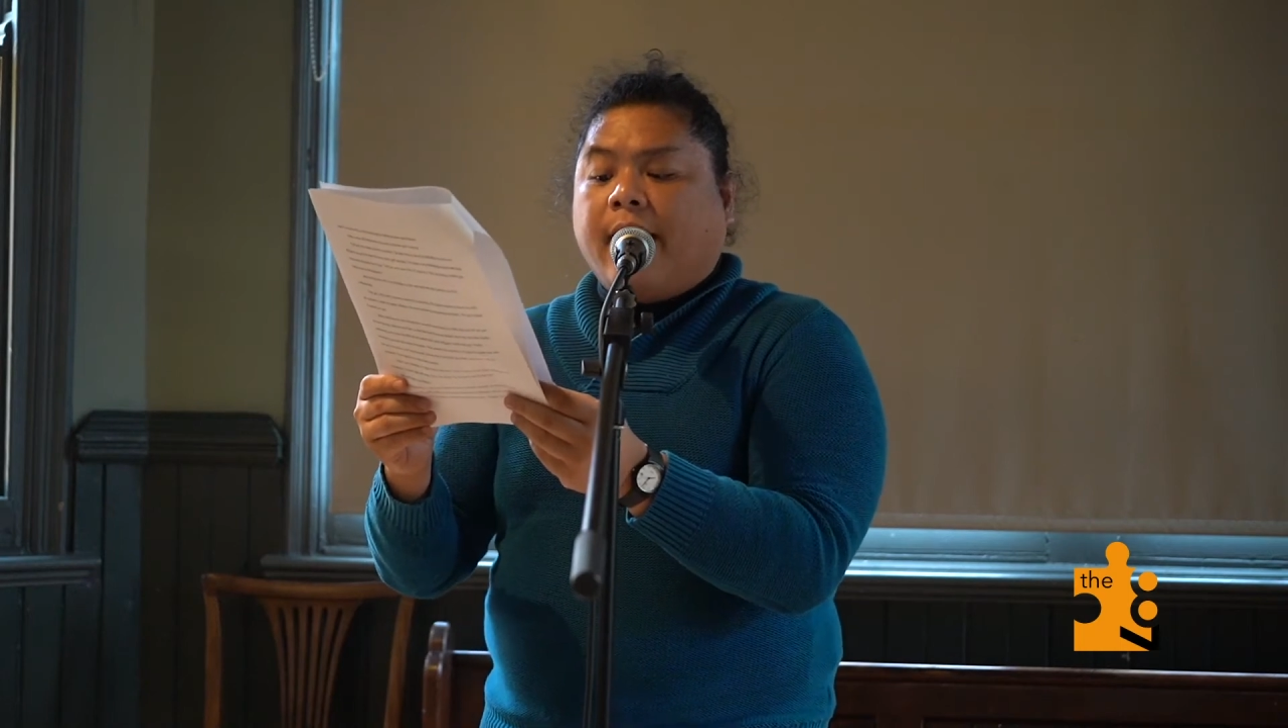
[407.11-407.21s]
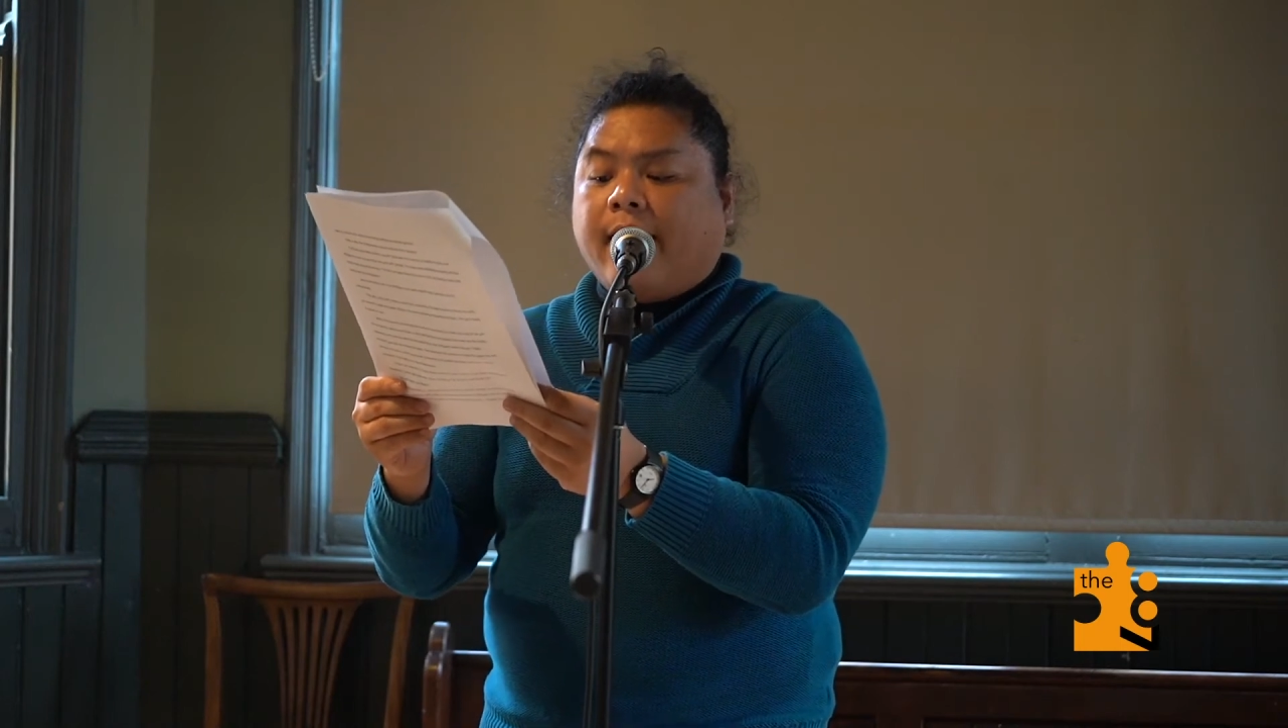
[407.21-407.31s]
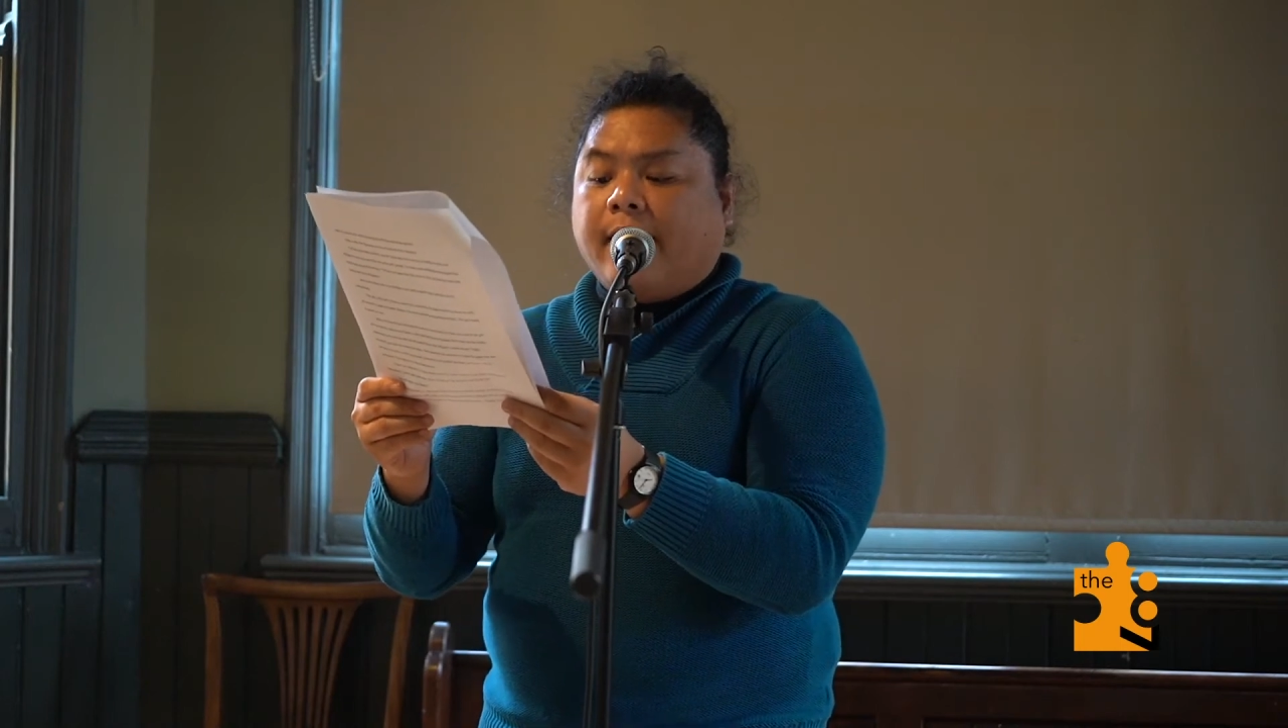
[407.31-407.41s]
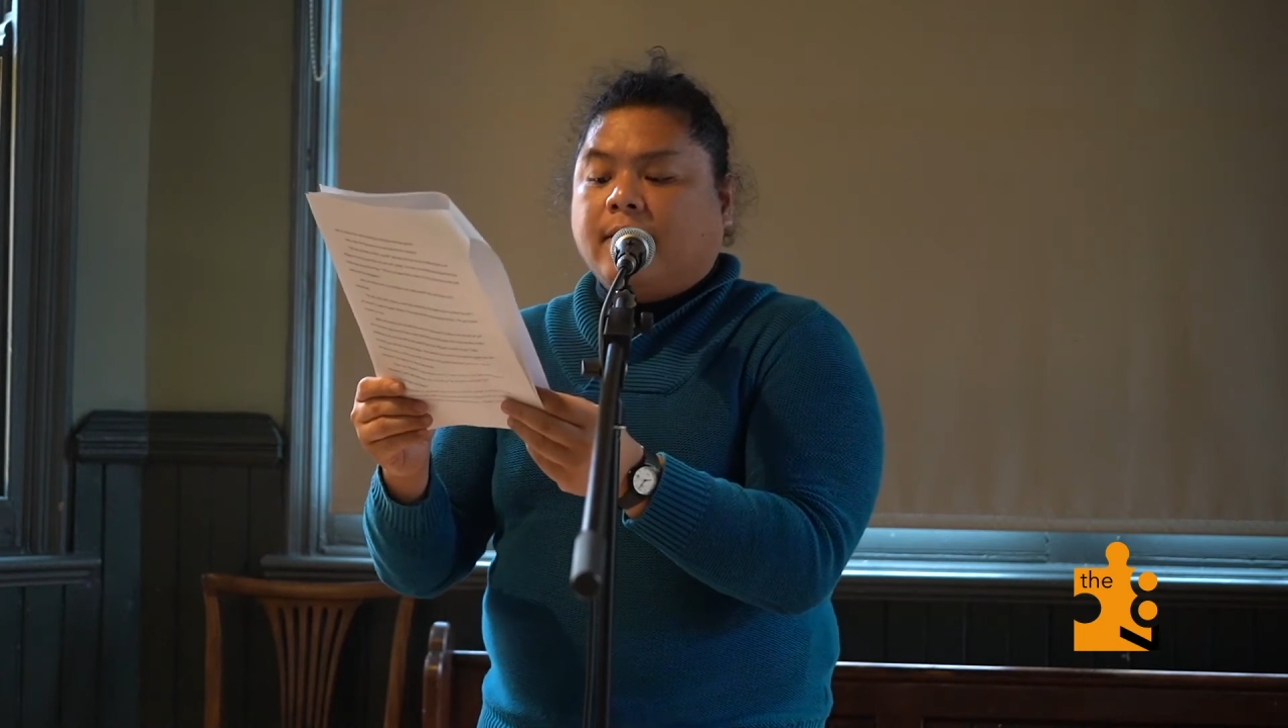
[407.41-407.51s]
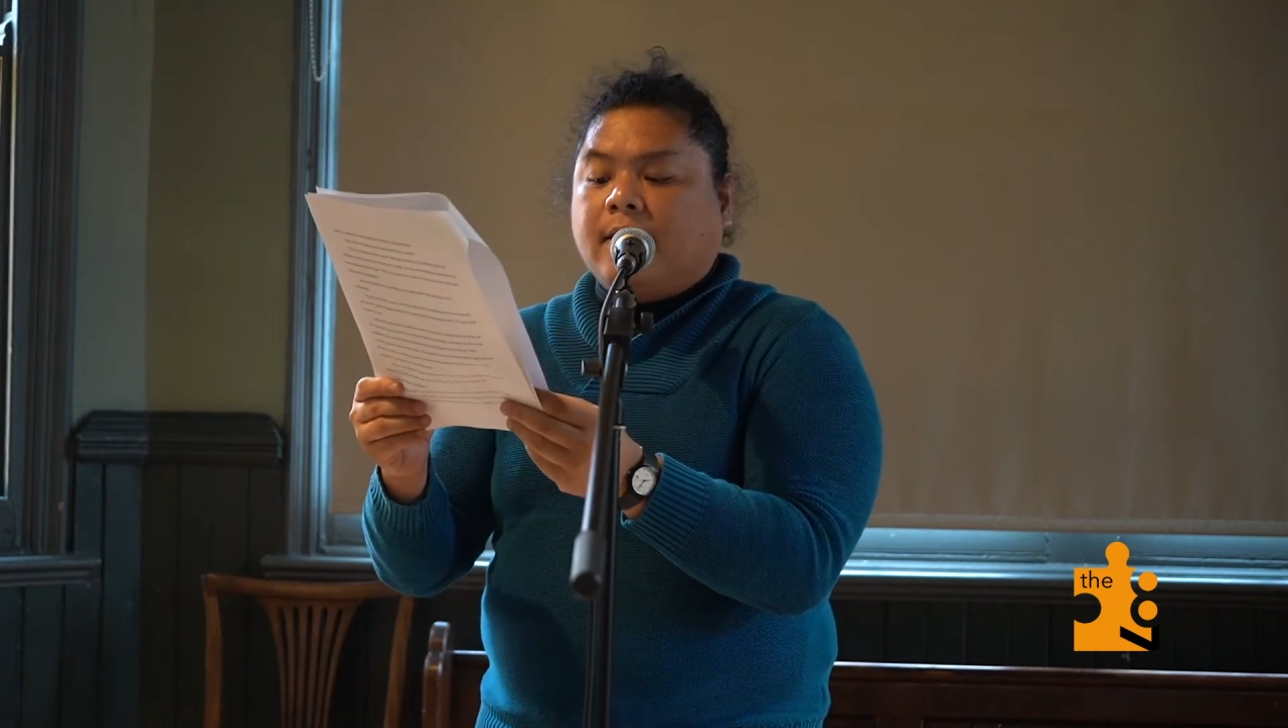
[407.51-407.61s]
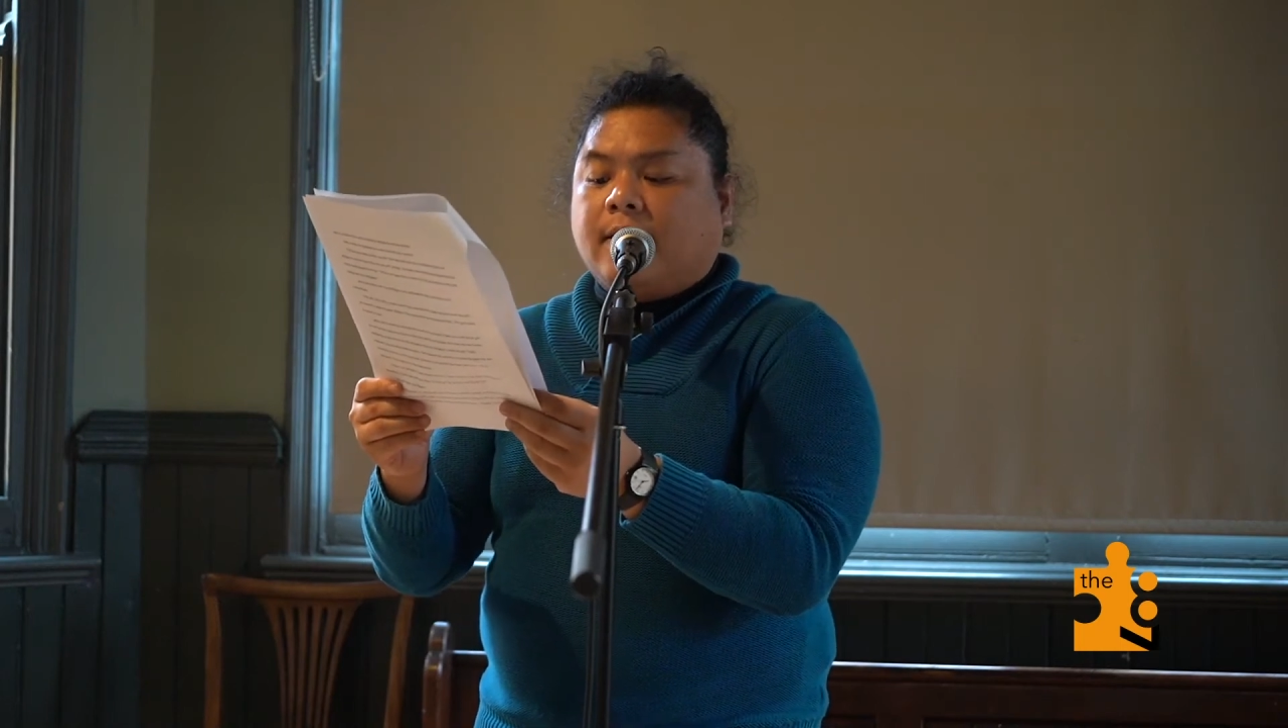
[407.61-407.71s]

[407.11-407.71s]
decades